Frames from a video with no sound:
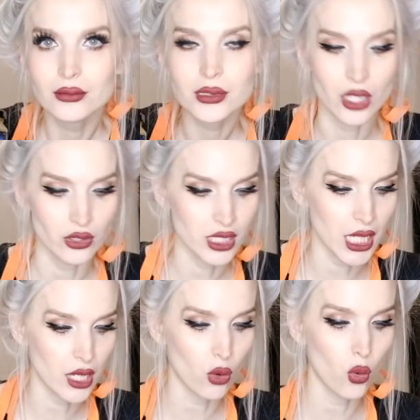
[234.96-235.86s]

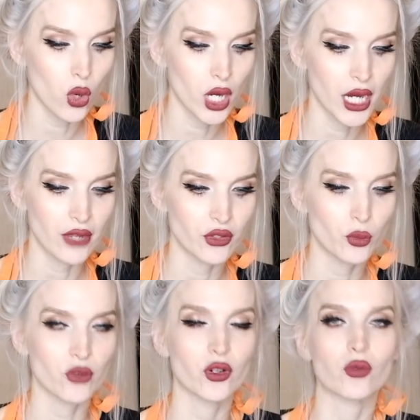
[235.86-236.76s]
salsa, or if you
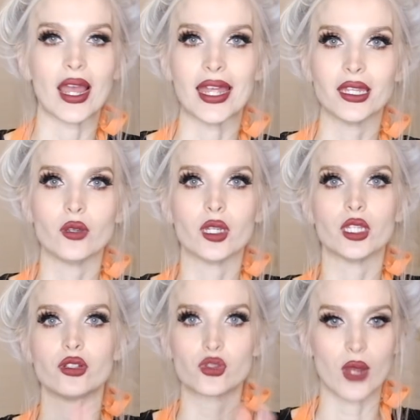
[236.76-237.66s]
prefer red, you
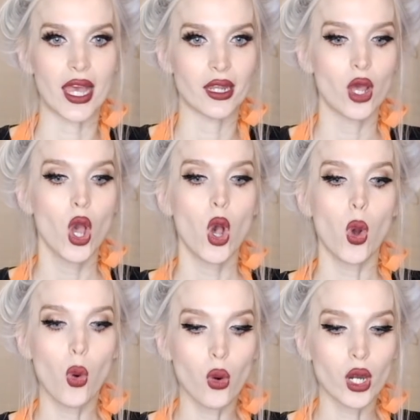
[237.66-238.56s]
can use red,
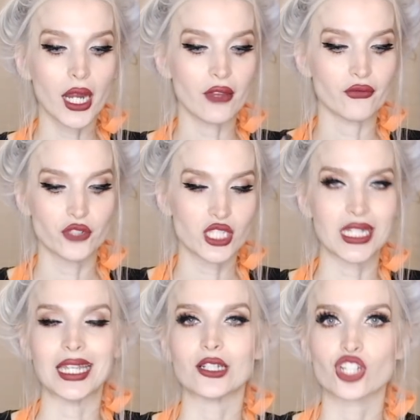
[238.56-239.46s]
or if just an
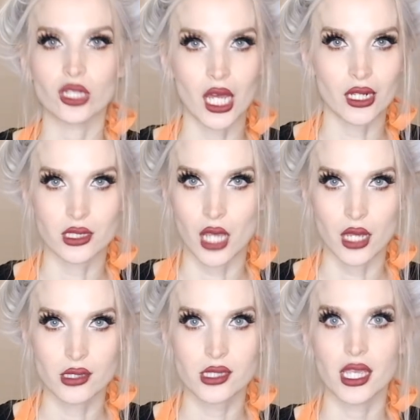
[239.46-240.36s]
enchilada
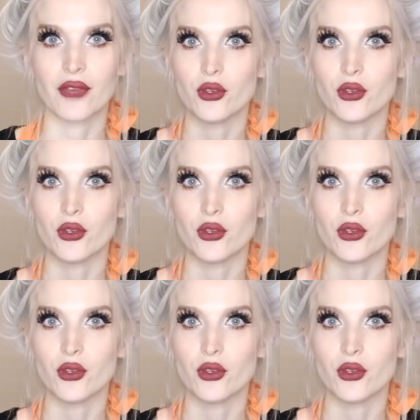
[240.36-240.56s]
sauce. If